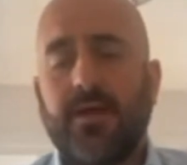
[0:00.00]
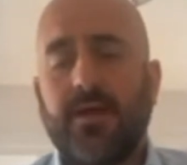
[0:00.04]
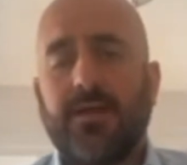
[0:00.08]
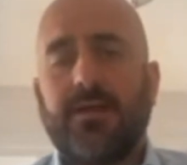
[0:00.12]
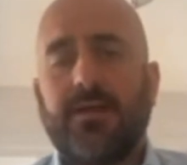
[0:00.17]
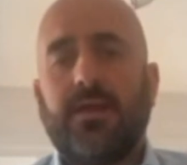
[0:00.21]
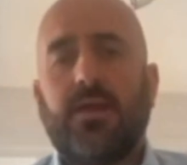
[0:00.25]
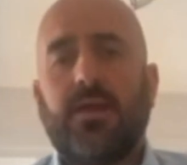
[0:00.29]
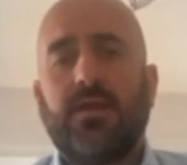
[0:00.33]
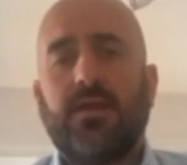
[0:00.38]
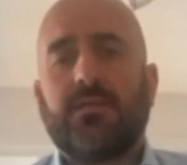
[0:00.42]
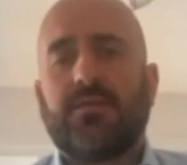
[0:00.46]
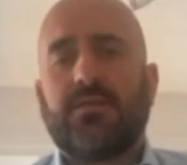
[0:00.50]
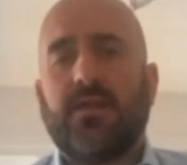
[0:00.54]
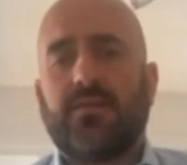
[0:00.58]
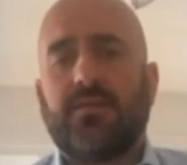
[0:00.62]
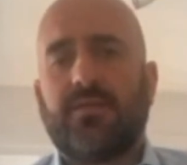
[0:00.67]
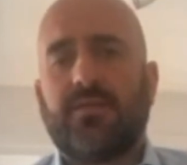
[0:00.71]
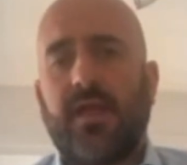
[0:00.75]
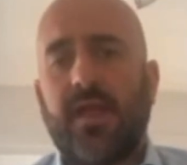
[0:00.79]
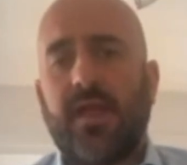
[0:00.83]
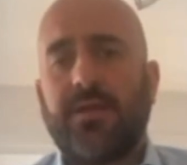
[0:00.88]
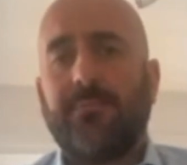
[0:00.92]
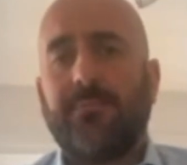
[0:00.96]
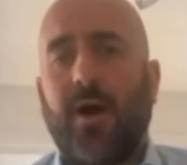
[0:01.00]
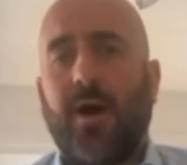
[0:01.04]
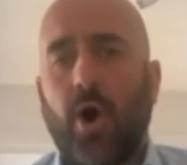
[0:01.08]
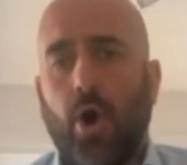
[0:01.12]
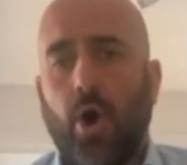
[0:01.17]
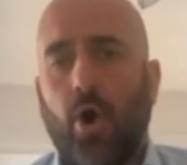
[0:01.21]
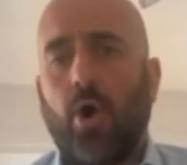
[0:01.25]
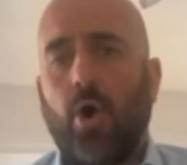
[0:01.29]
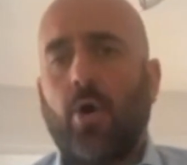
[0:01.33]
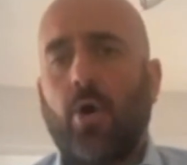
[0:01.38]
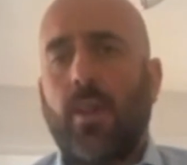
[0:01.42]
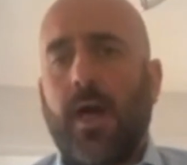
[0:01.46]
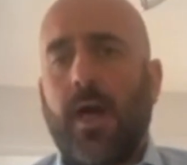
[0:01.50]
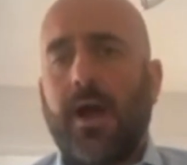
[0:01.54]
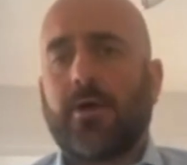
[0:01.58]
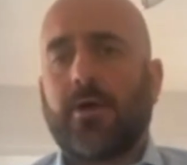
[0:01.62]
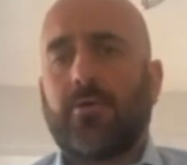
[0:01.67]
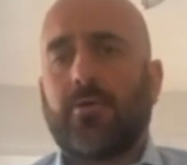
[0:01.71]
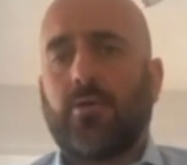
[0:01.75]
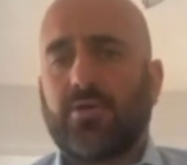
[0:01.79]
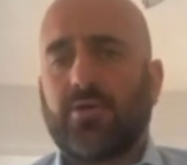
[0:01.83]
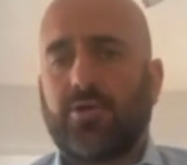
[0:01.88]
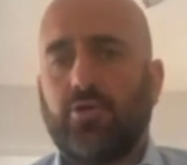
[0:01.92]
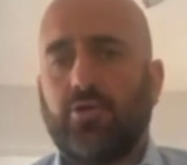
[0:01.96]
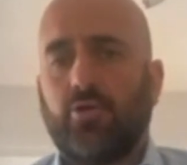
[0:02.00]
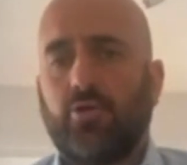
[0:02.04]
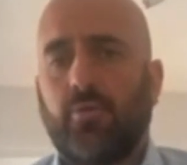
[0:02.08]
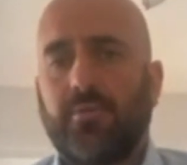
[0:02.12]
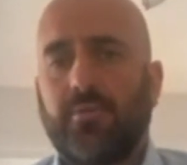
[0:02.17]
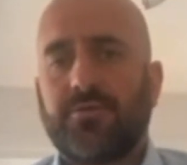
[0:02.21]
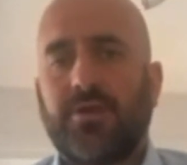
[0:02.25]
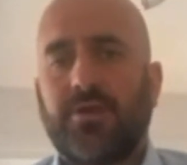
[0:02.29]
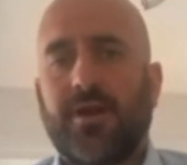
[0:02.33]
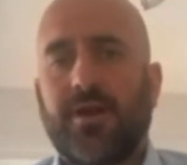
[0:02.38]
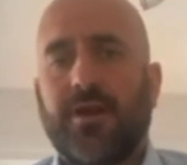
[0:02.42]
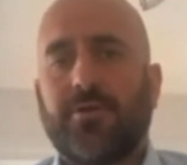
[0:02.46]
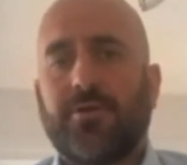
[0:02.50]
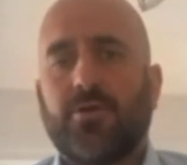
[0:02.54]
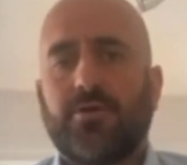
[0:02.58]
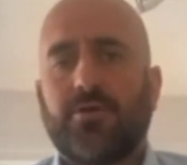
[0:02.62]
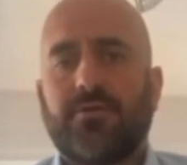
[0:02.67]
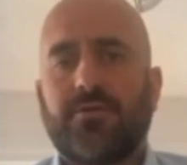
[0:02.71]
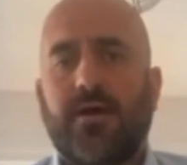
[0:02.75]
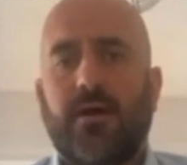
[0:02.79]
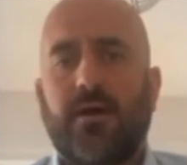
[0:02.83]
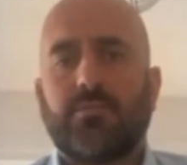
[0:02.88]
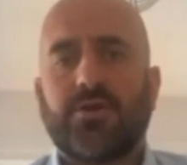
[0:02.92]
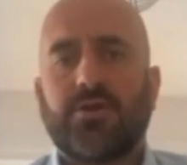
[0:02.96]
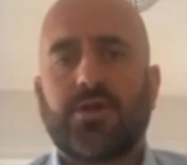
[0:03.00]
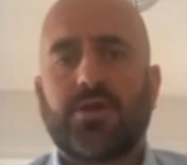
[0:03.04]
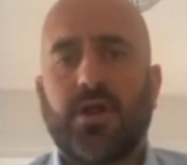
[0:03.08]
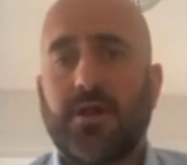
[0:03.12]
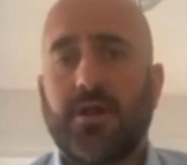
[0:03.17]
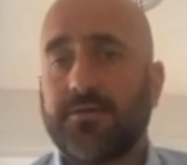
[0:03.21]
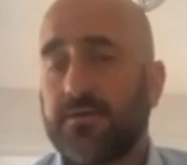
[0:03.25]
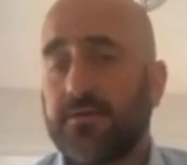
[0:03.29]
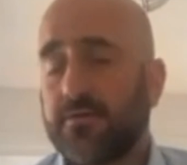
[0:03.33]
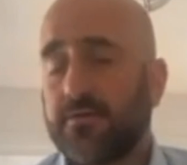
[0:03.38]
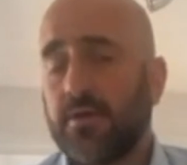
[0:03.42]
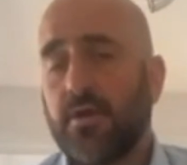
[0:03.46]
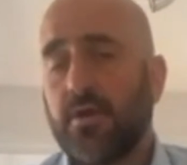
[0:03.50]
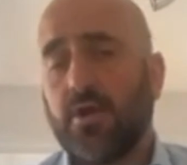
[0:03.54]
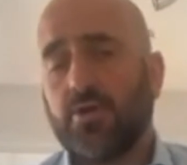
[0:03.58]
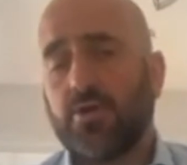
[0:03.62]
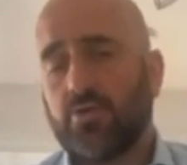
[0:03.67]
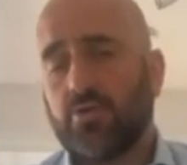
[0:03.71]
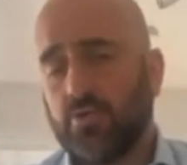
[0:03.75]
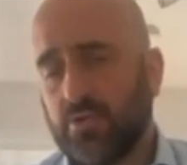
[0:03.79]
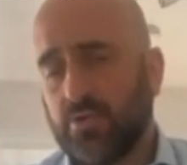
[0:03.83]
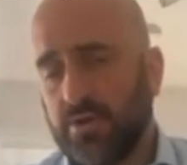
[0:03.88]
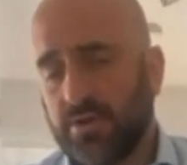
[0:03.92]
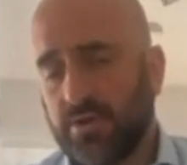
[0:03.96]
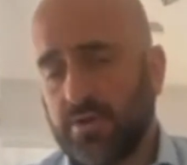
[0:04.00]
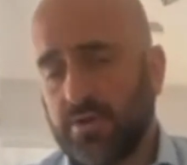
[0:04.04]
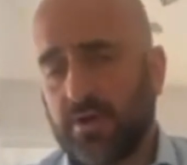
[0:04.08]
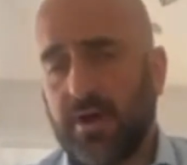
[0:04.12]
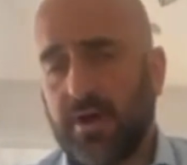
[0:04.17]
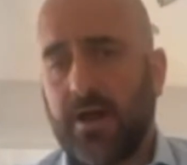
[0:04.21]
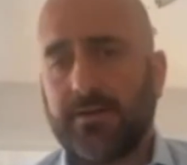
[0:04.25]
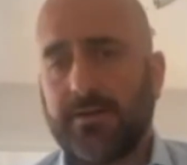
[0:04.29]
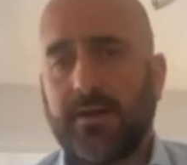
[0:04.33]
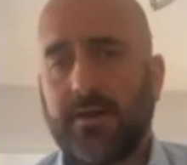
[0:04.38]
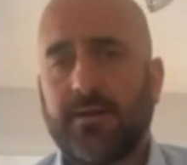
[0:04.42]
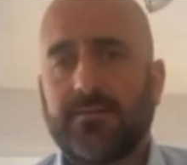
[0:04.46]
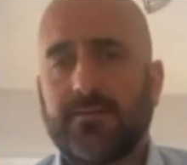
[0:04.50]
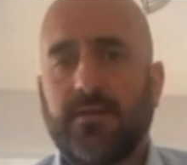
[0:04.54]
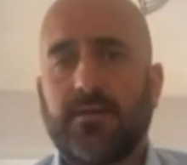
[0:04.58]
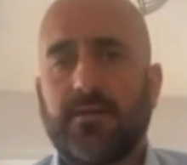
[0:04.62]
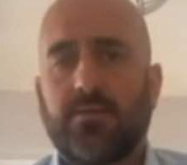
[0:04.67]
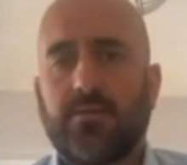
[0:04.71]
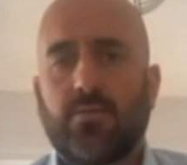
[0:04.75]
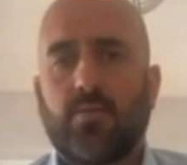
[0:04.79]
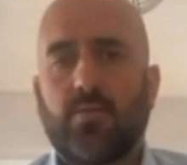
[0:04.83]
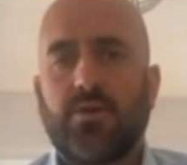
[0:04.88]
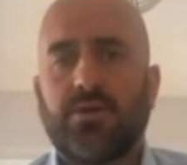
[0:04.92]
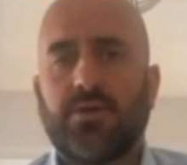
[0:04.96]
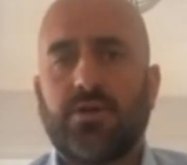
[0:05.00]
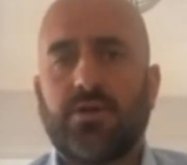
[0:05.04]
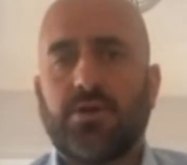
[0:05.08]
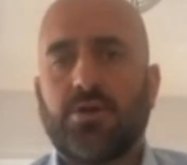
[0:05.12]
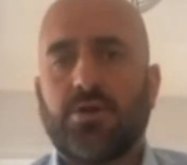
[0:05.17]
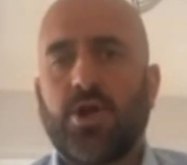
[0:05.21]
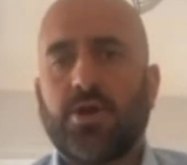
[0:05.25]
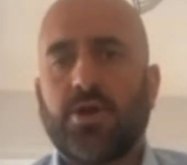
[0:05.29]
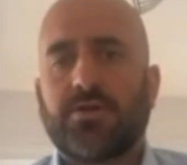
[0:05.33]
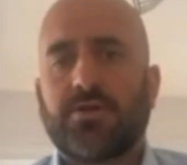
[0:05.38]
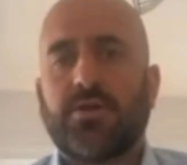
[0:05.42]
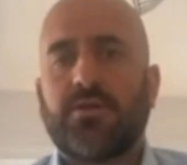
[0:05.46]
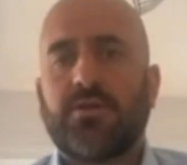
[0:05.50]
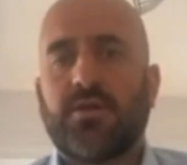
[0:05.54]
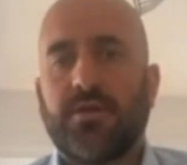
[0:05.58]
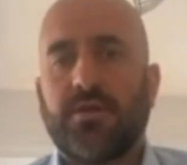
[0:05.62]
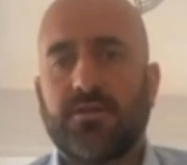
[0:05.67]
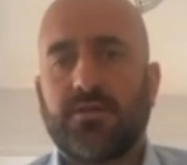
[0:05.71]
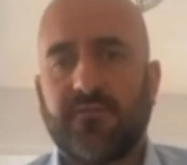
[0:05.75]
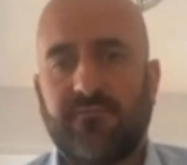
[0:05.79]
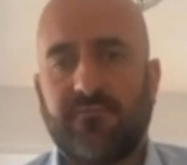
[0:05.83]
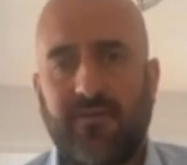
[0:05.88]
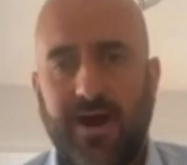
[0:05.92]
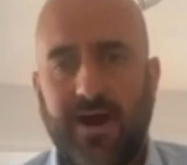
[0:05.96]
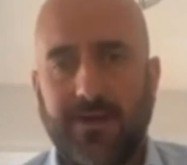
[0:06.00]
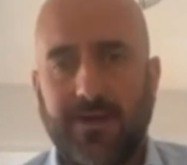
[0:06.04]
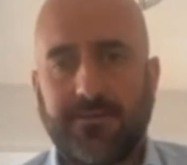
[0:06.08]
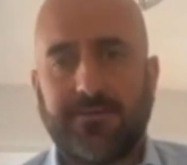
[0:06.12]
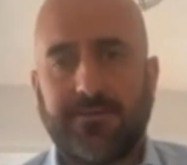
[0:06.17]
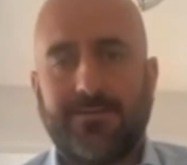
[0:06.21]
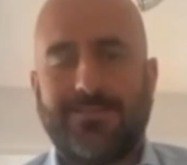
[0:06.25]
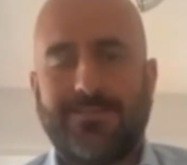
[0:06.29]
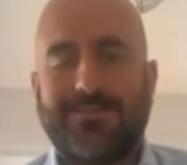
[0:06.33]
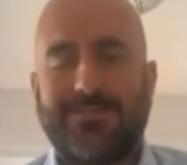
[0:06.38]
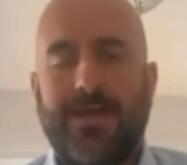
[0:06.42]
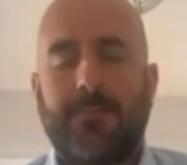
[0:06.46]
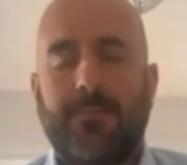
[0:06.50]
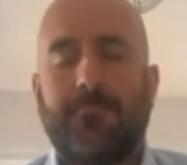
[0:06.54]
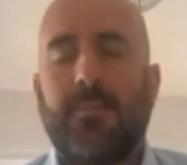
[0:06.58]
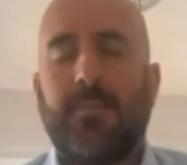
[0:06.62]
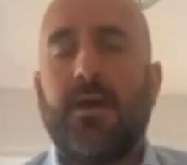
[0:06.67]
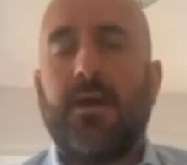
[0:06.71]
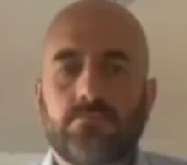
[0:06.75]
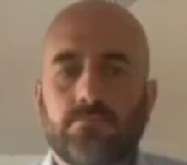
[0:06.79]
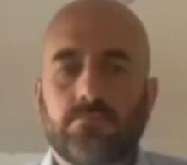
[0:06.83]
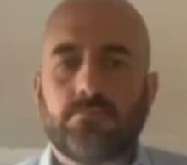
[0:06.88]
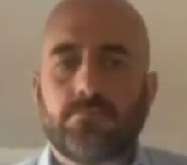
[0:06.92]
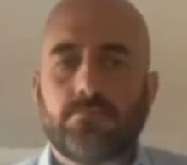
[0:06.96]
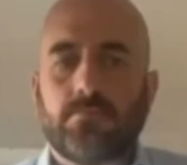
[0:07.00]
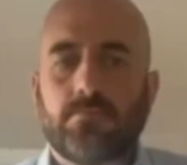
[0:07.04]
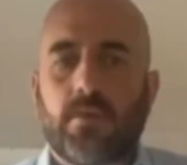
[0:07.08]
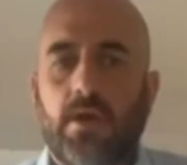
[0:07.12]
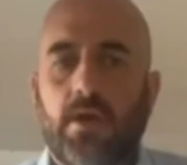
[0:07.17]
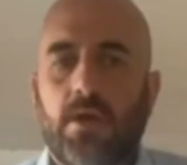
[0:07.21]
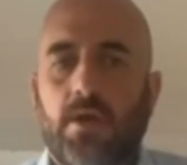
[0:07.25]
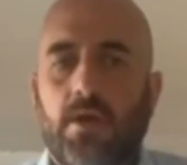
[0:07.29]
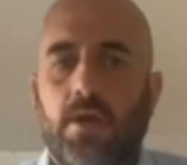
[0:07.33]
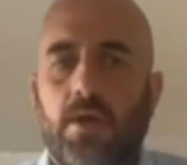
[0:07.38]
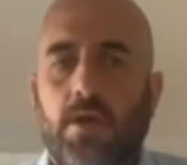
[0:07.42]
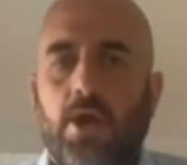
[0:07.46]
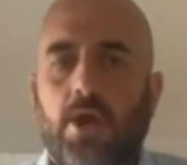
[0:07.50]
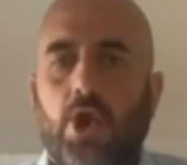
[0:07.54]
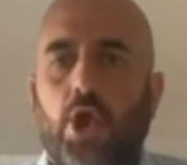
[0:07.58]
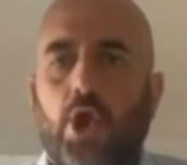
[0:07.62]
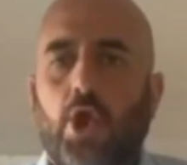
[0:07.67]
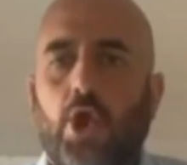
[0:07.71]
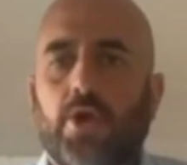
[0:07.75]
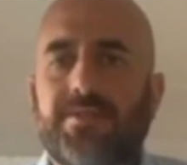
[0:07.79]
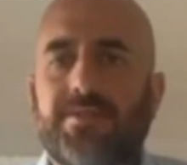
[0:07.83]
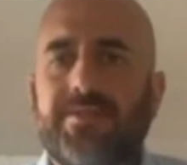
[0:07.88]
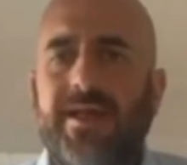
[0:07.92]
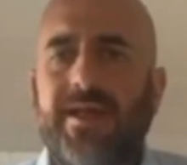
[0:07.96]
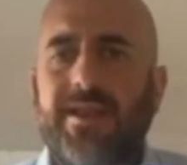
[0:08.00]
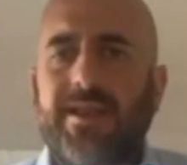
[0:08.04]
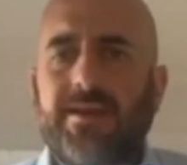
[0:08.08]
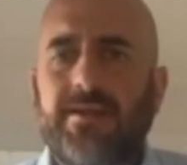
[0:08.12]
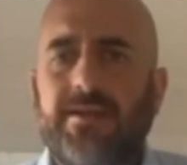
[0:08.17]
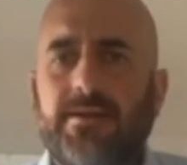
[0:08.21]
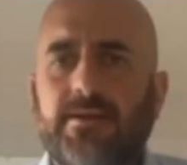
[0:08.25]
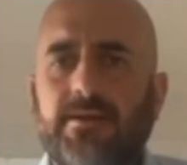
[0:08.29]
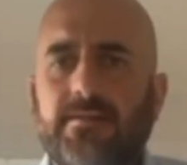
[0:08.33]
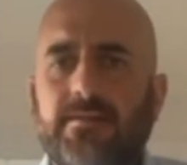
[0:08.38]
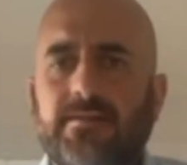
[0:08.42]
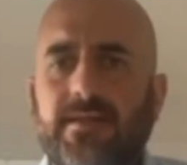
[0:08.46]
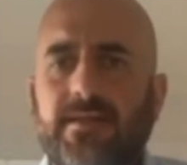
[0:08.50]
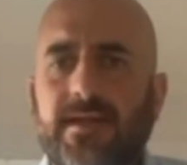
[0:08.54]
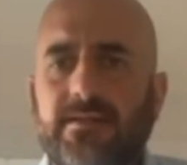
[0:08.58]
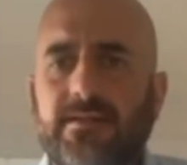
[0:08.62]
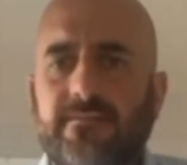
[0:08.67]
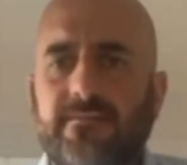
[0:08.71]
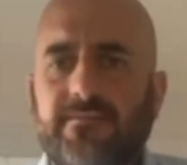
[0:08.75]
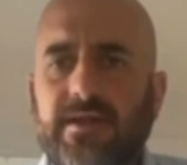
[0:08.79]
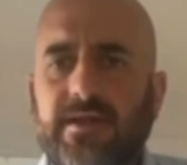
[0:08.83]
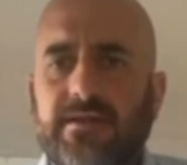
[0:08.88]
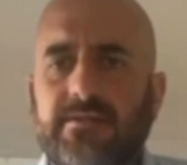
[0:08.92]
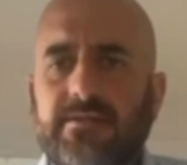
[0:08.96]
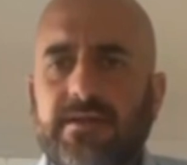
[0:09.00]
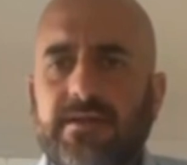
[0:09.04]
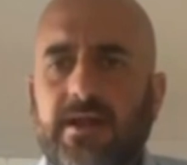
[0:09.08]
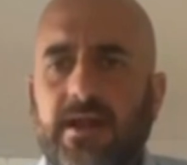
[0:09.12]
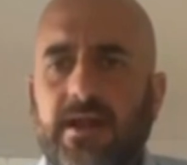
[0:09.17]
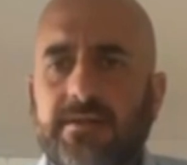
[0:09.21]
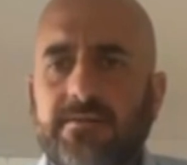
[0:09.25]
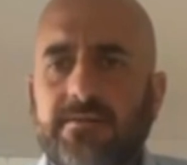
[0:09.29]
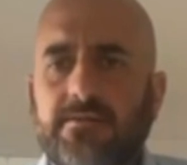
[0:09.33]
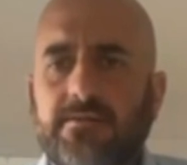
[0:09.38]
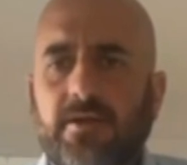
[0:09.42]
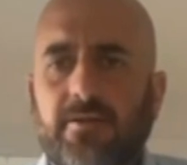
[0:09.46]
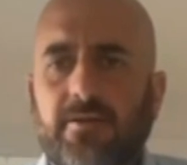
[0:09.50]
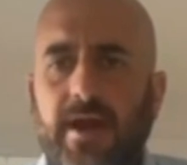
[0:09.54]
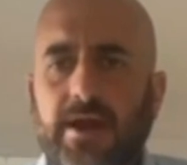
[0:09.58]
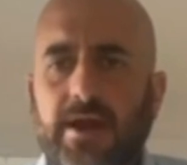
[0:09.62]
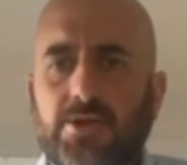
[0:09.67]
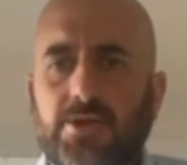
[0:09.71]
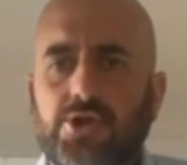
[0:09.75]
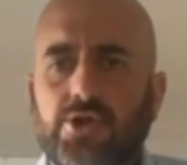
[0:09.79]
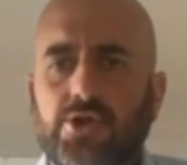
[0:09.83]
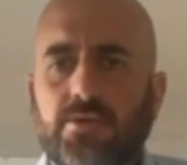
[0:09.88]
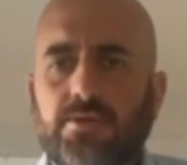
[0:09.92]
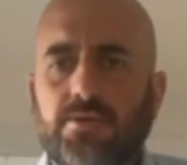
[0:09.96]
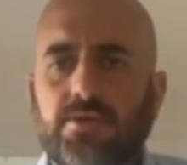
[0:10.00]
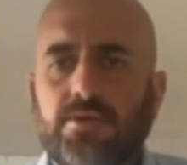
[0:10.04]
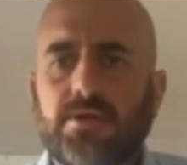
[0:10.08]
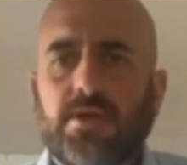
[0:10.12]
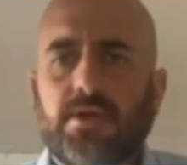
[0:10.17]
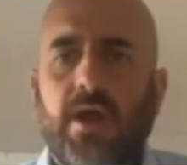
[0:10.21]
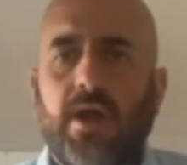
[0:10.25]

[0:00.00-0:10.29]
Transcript: is the same all across Europe. There are no double standards to this regard, at least we did not identify them. Concerning instead vertical interactions,